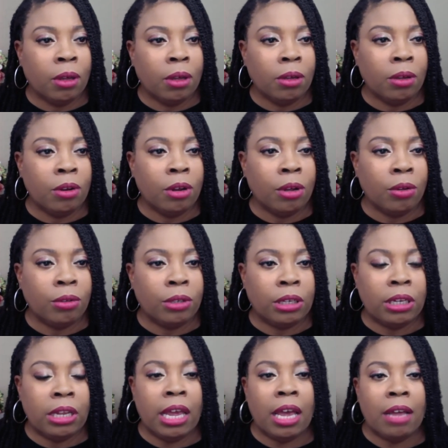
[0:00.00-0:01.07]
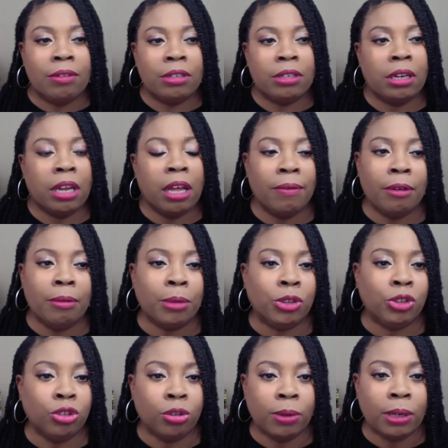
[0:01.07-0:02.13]
you know, that they have this loving,
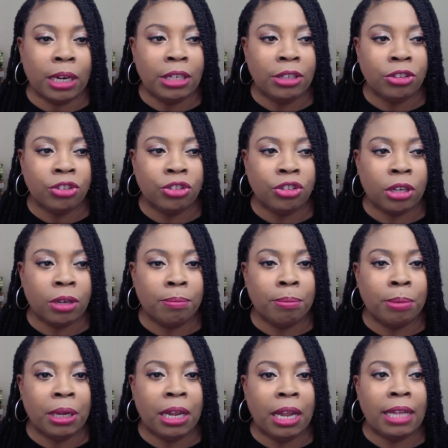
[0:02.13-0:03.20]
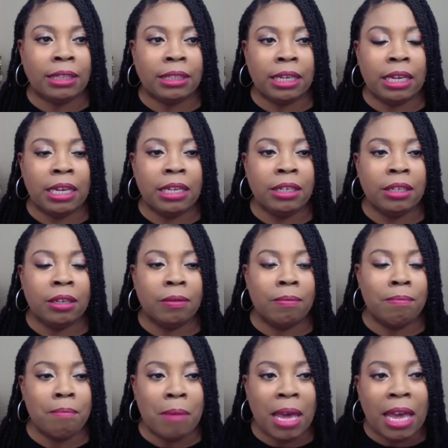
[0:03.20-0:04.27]
mature relationship, but at the end of
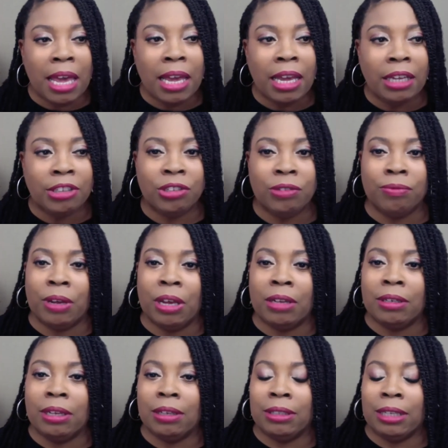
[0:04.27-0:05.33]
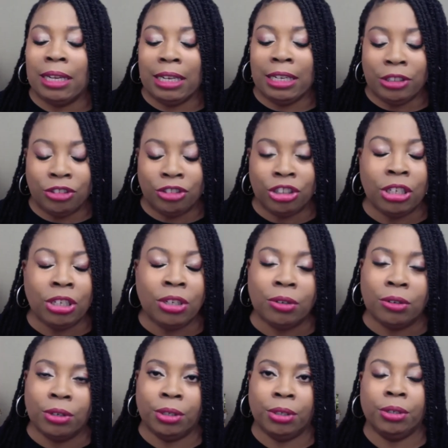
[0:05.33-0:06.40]
May, she found out that he cheated
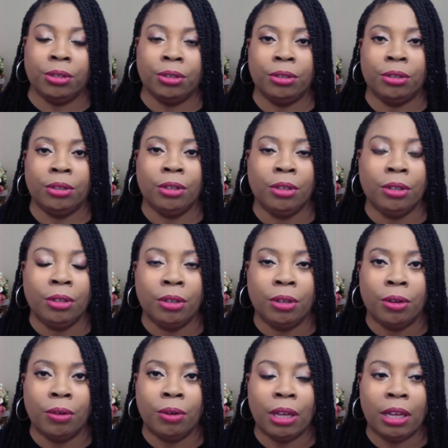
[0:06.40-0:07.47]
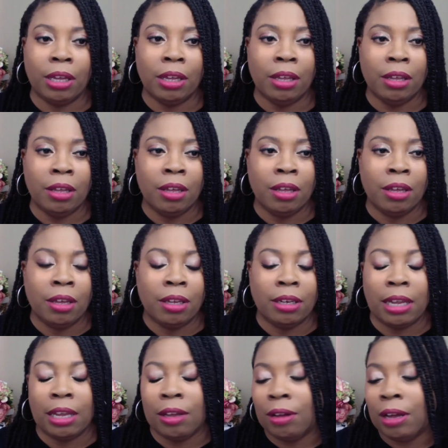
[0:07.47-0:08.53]
on her. Okay.
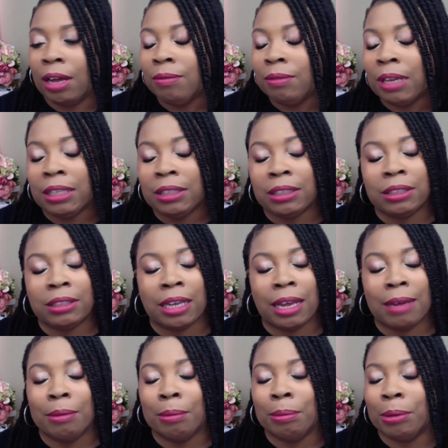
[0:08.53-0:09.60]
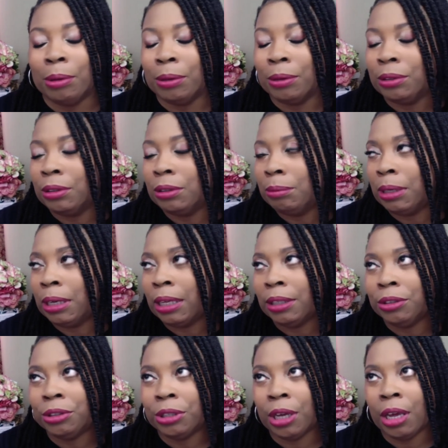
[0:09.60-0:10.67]
Now, I'm not the type of person to be like,
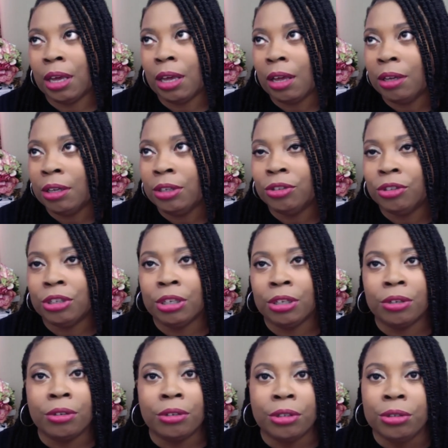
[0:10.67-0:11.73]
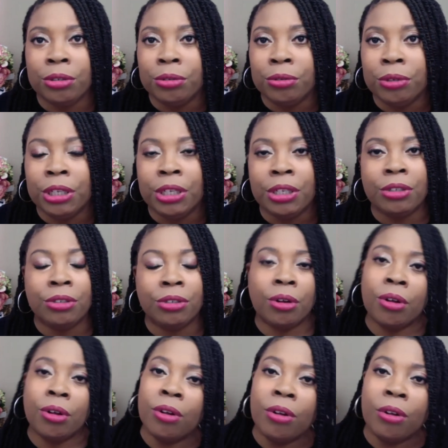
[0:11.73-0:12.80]
child, he cheated on you, he a
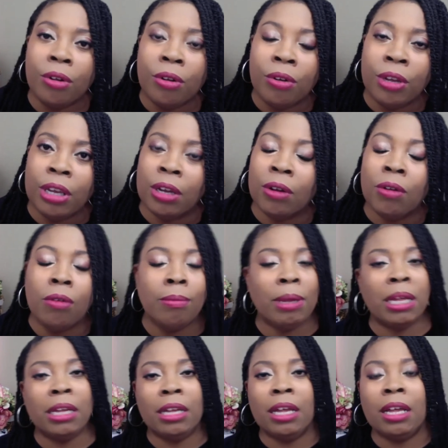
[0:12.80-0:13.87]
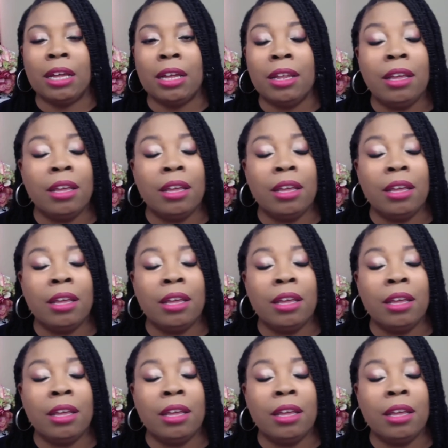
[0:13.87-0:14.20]
dog, and oh my God.